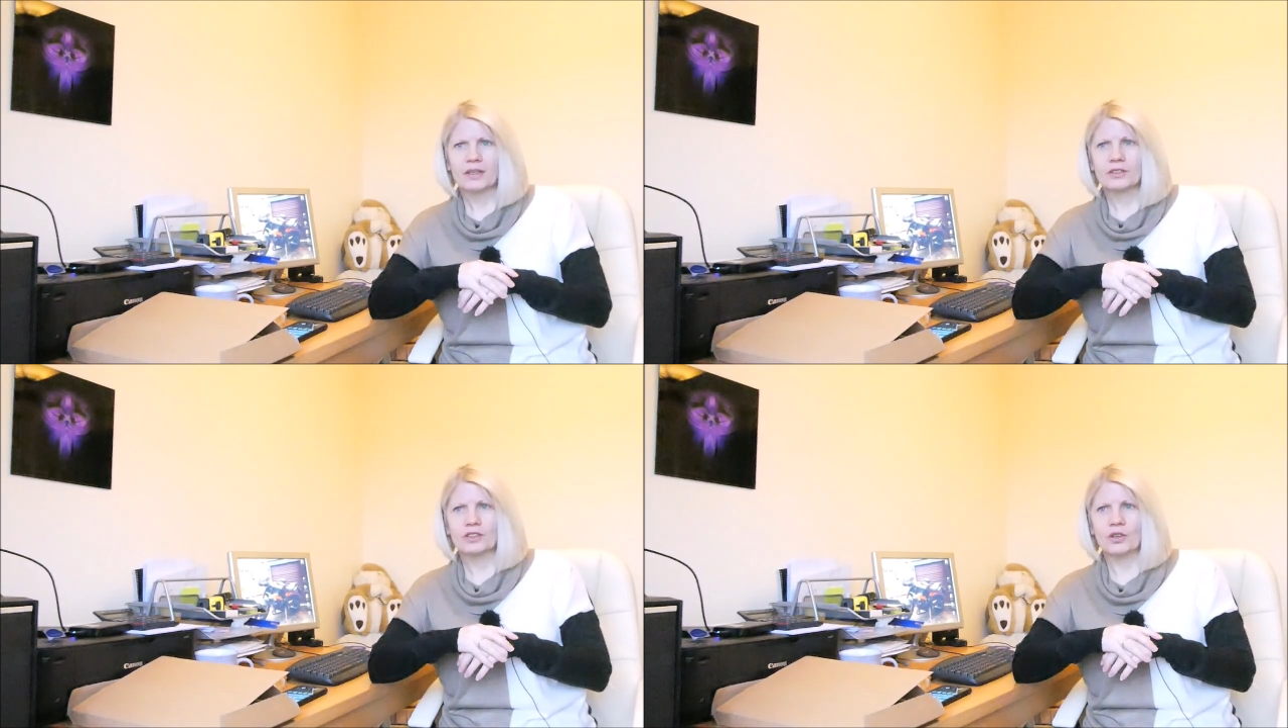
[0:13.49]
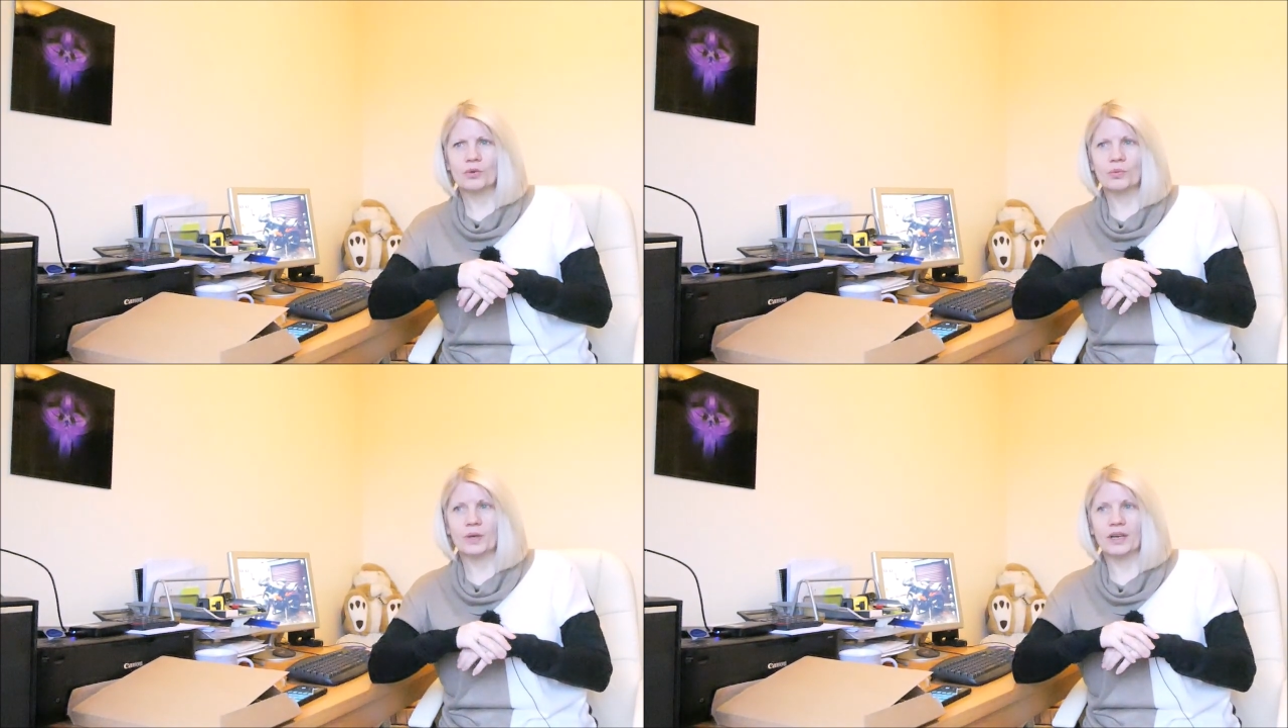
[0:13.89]
so
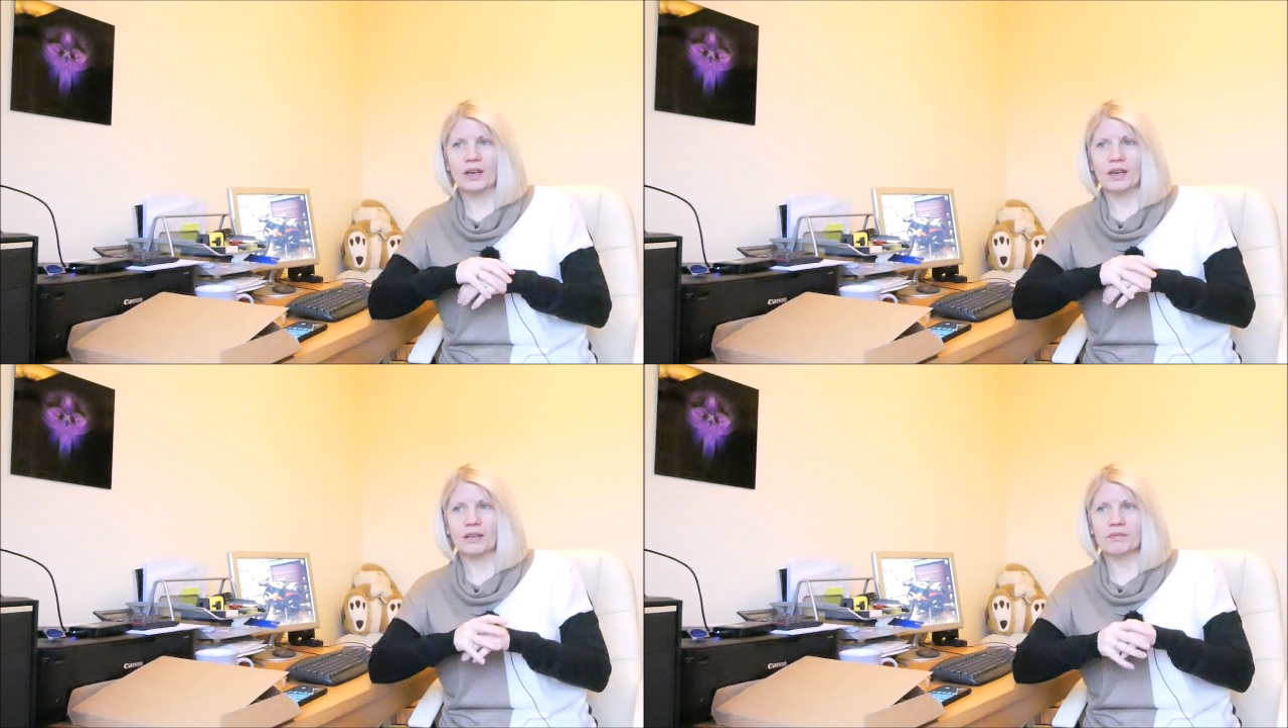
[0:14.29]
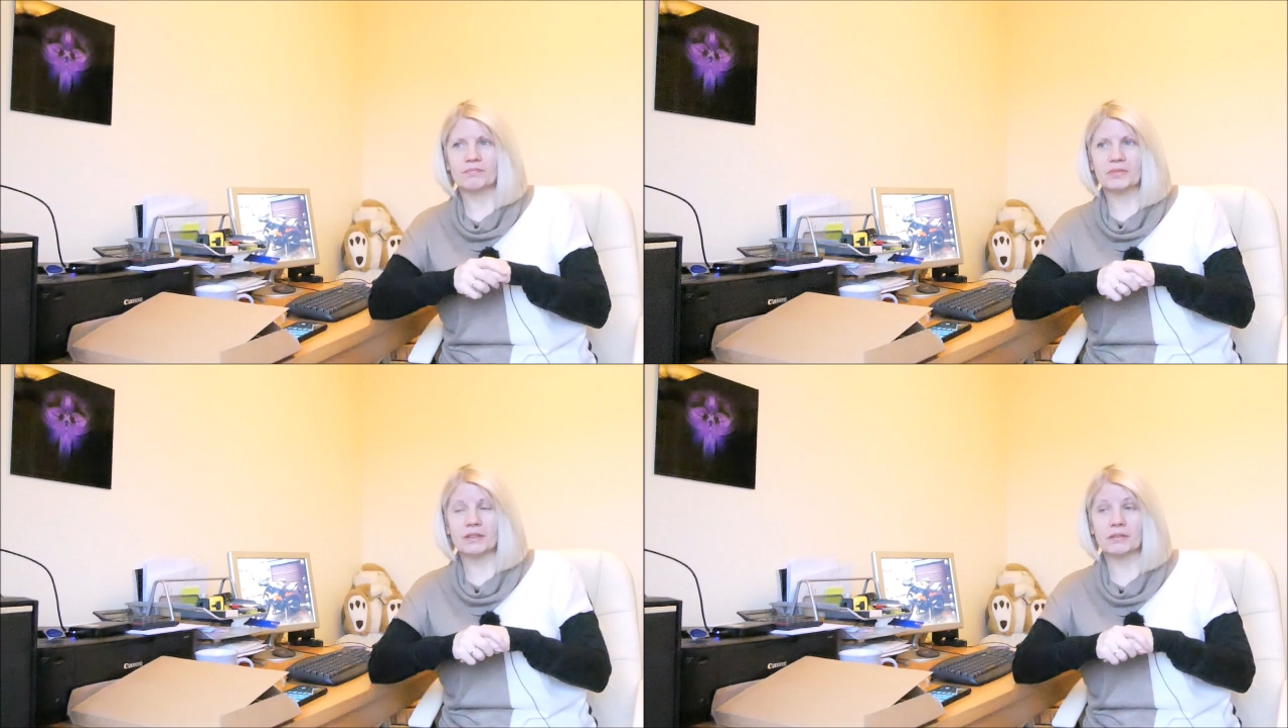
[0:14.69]
we are
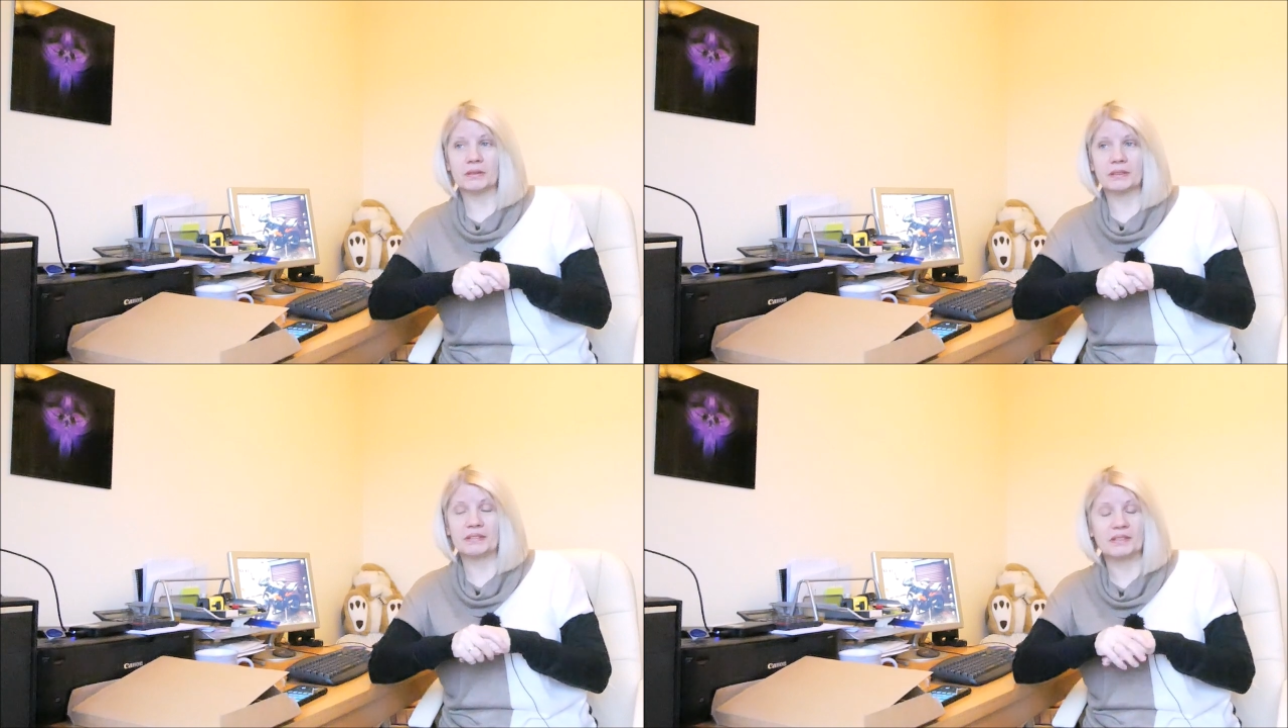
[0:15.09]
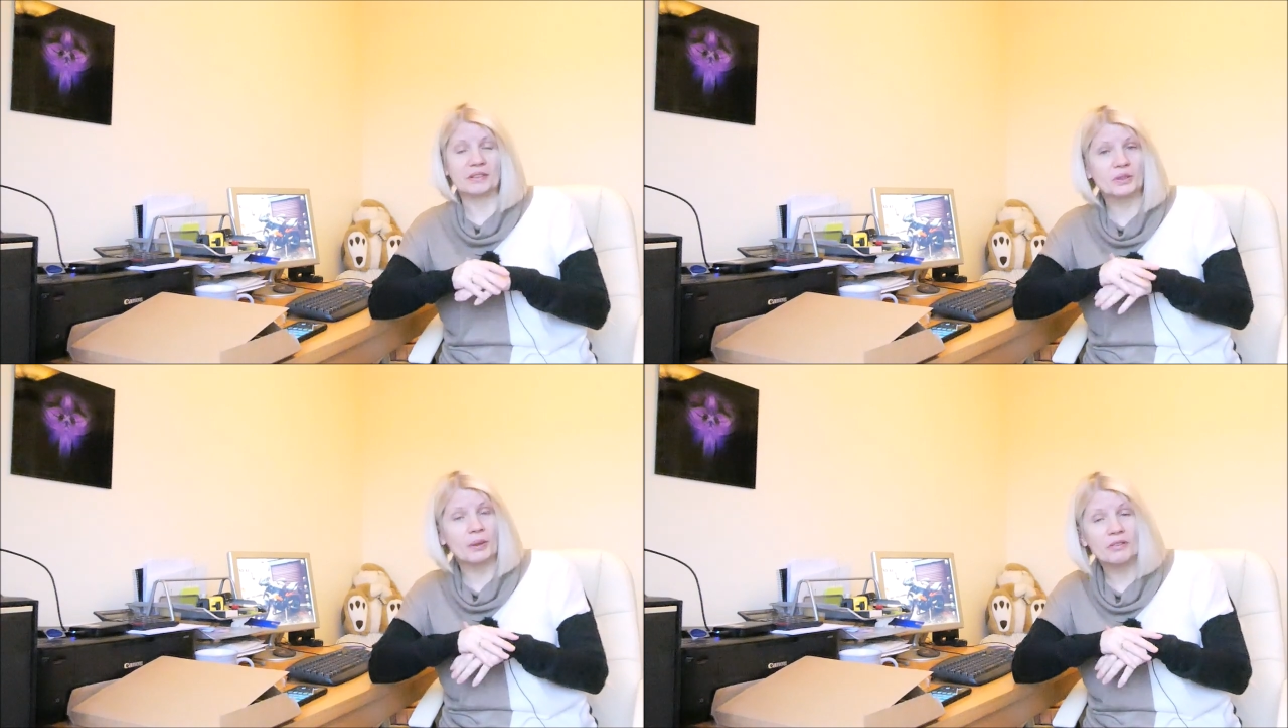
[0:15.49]

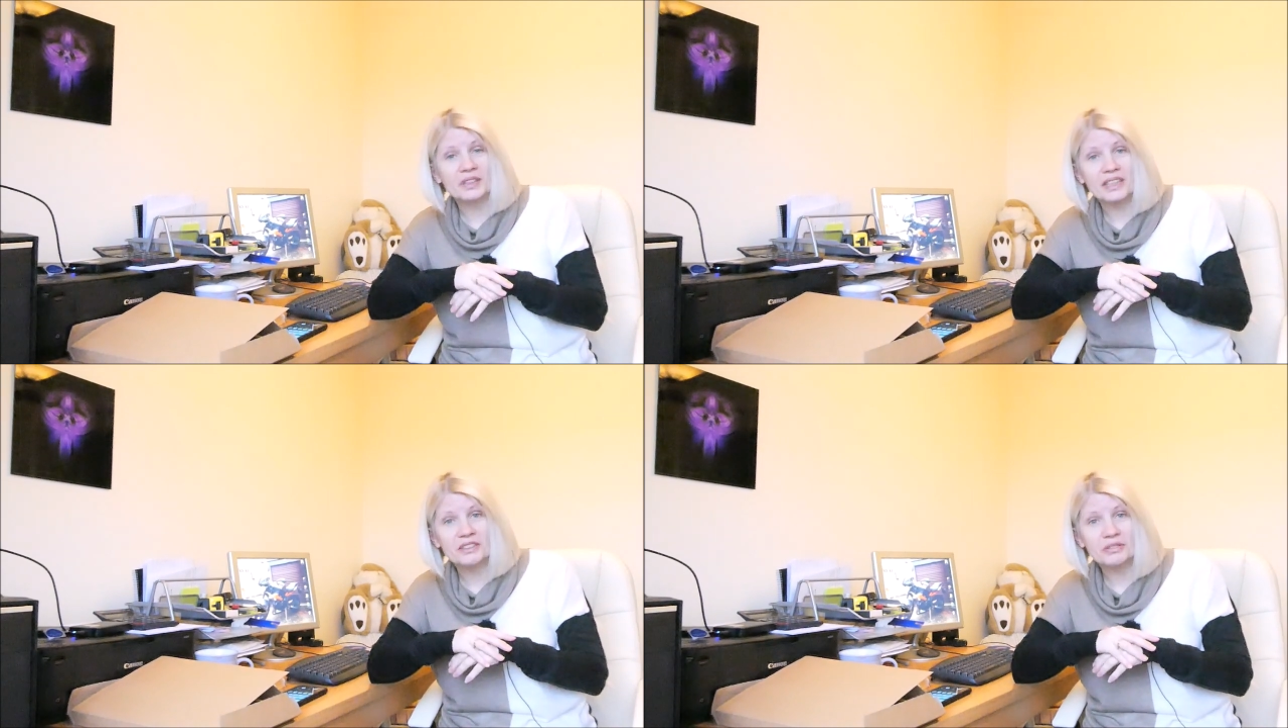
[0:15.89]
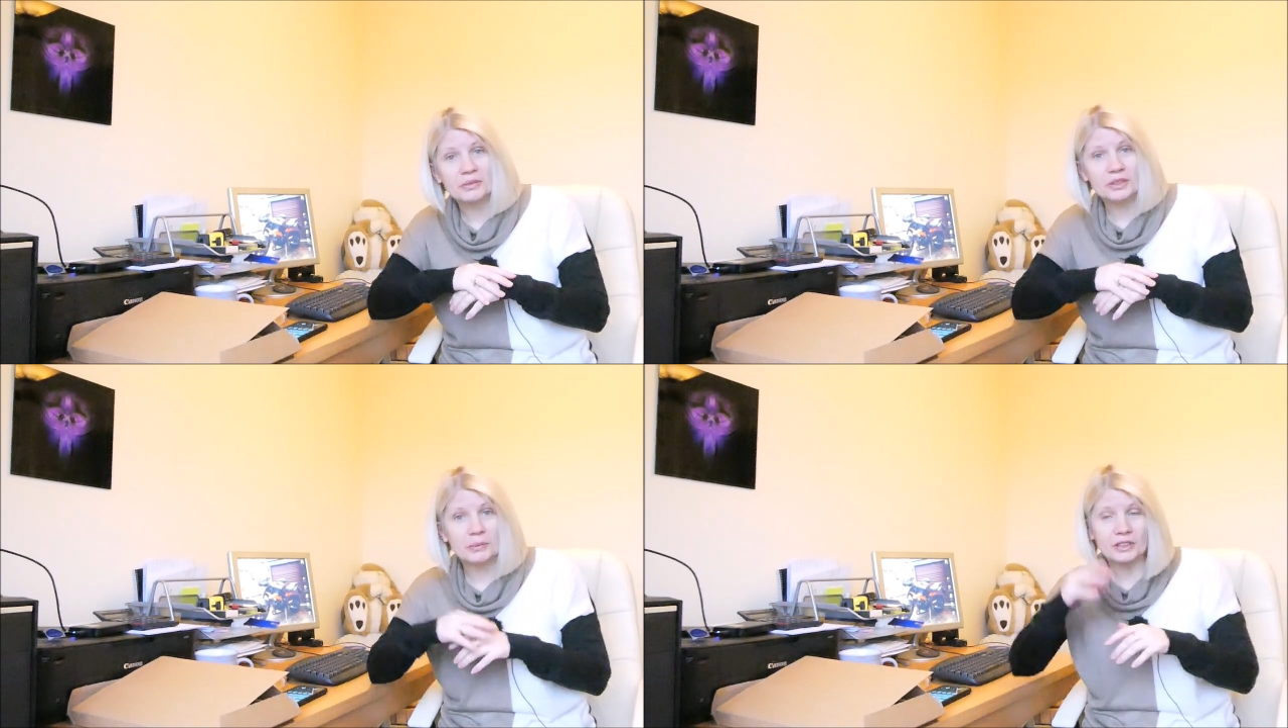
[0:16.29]
12 days from
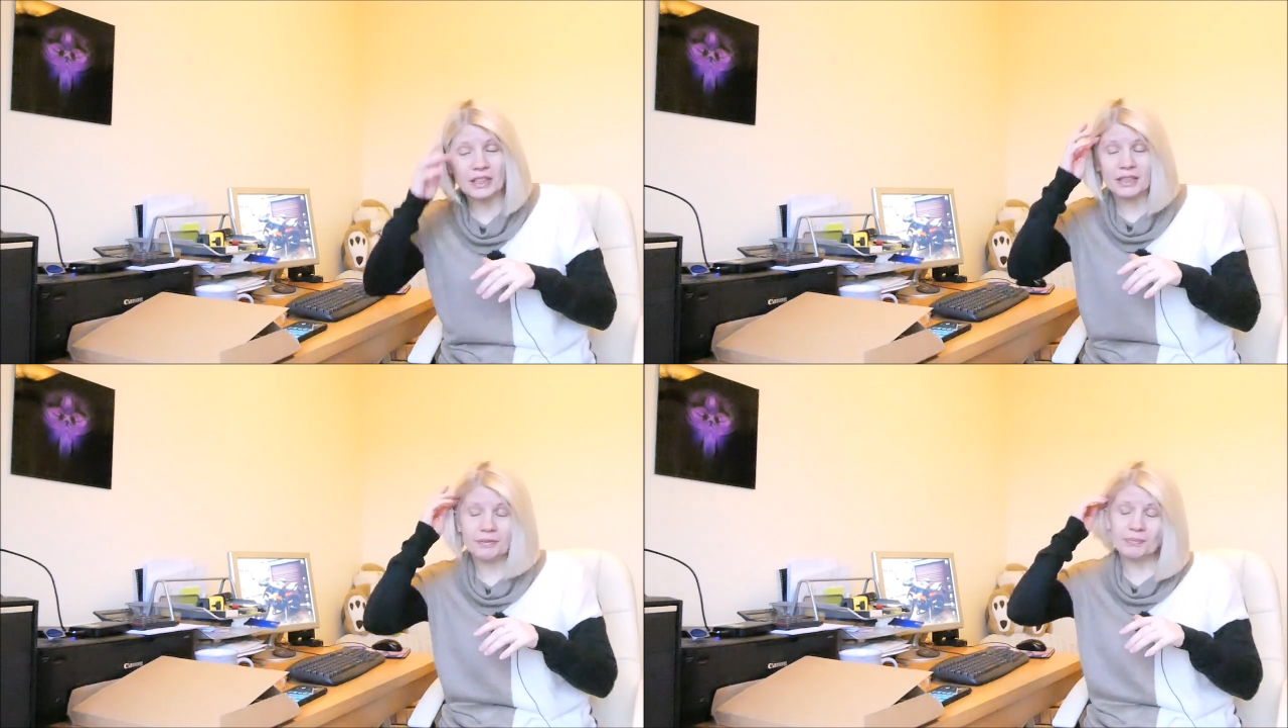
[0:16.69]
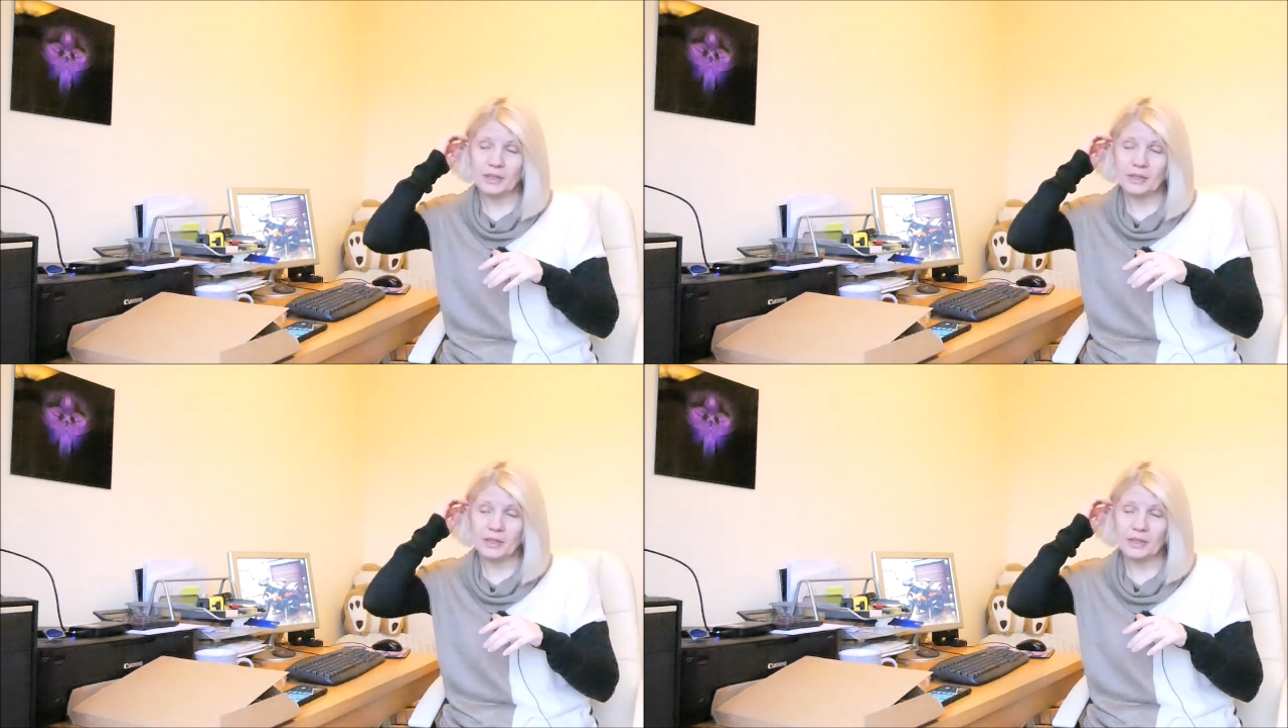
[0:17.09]
Christmas Day.